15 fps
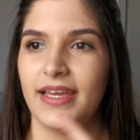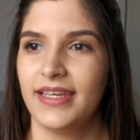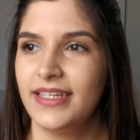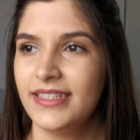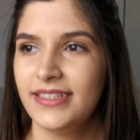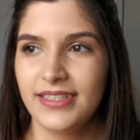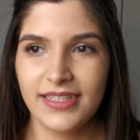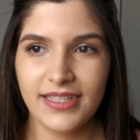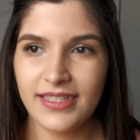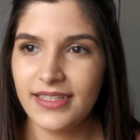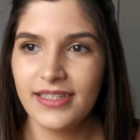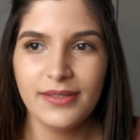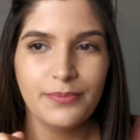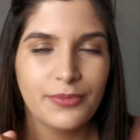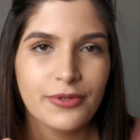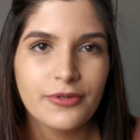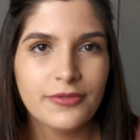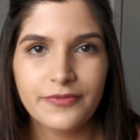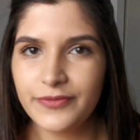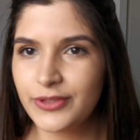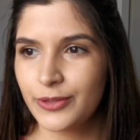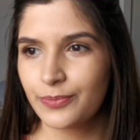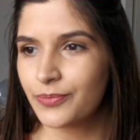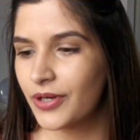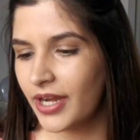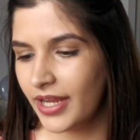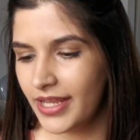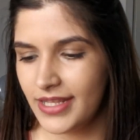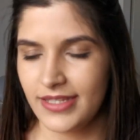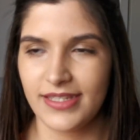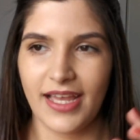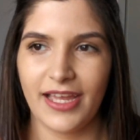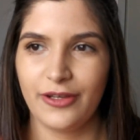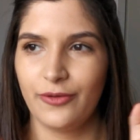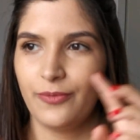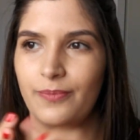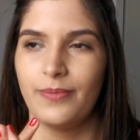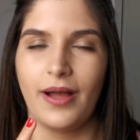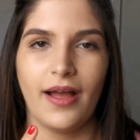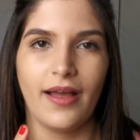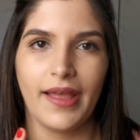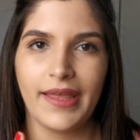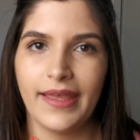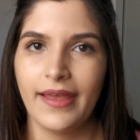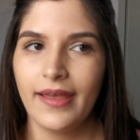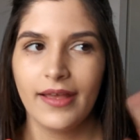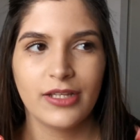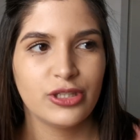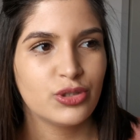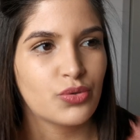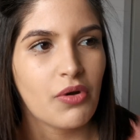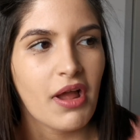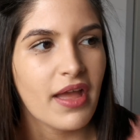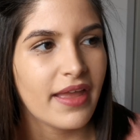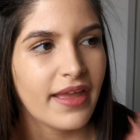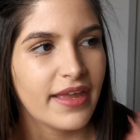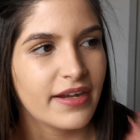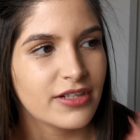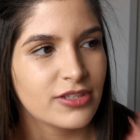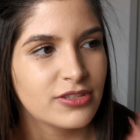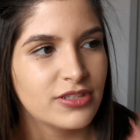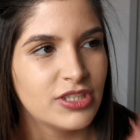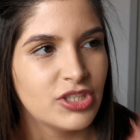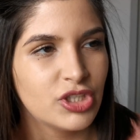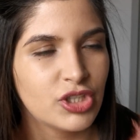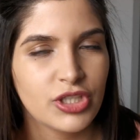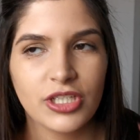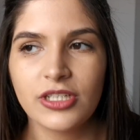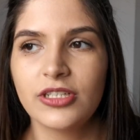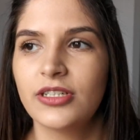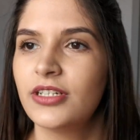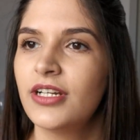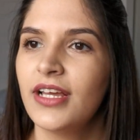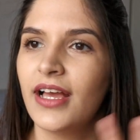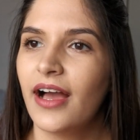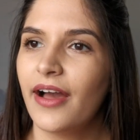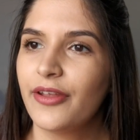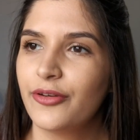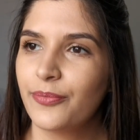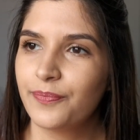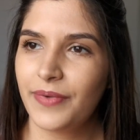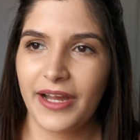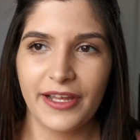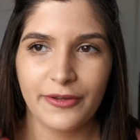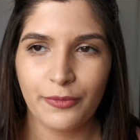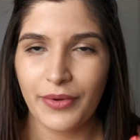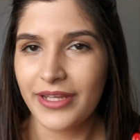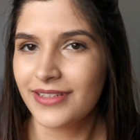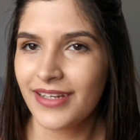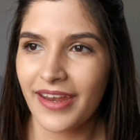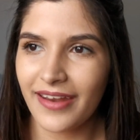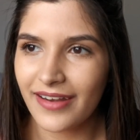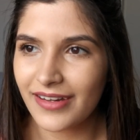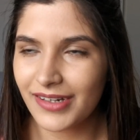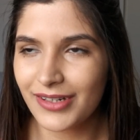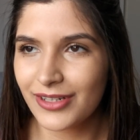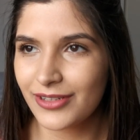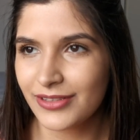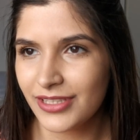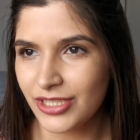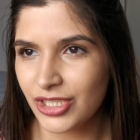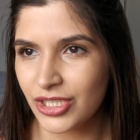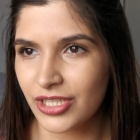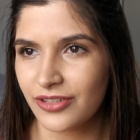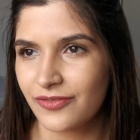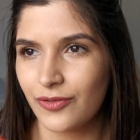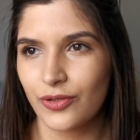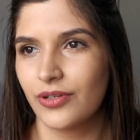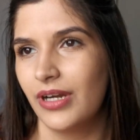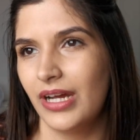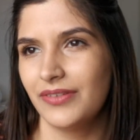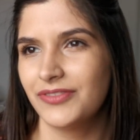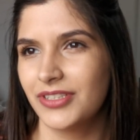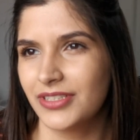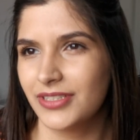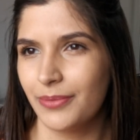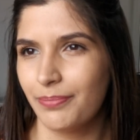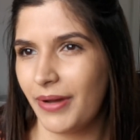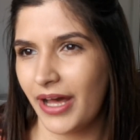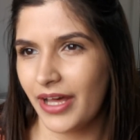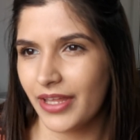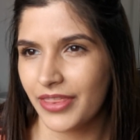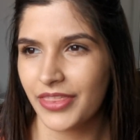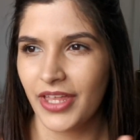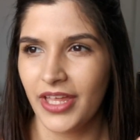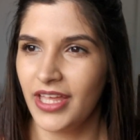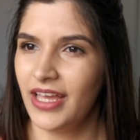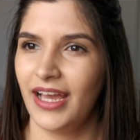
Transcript: heating proof sprays, I don't buy dry hair conditioner, I don't buy wet hair conditioner for after the bath,